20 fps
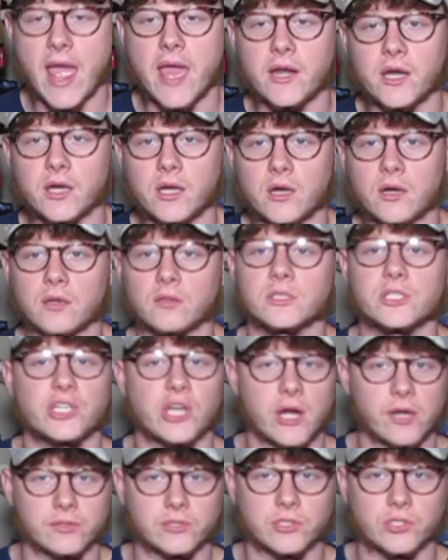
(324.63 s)
editor.
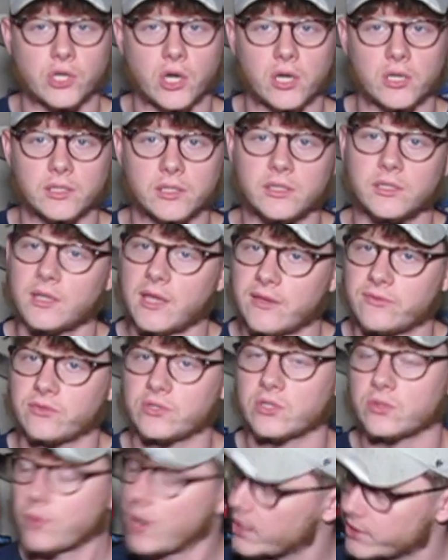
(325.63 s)
Shout out to Charlie. If
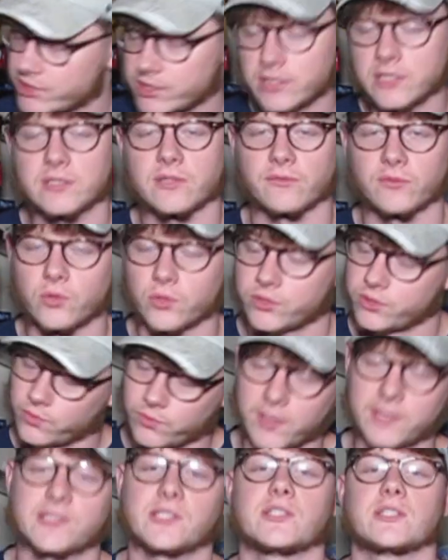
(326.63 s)
you're watching this, of course
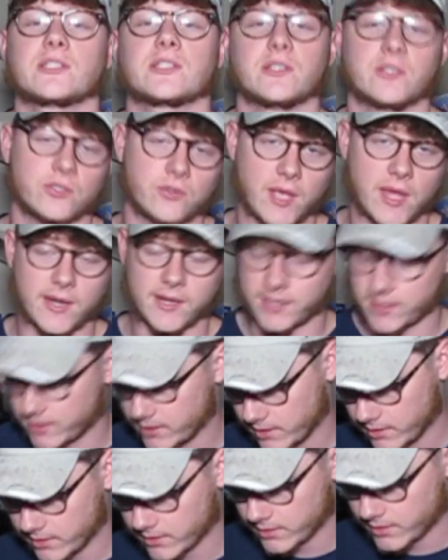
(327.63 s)
you're watching this because you edited
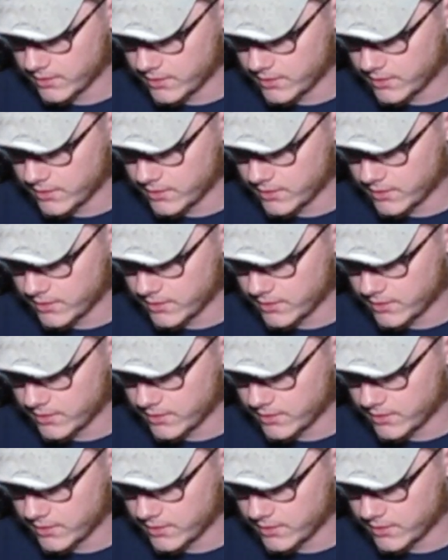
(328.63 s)
it.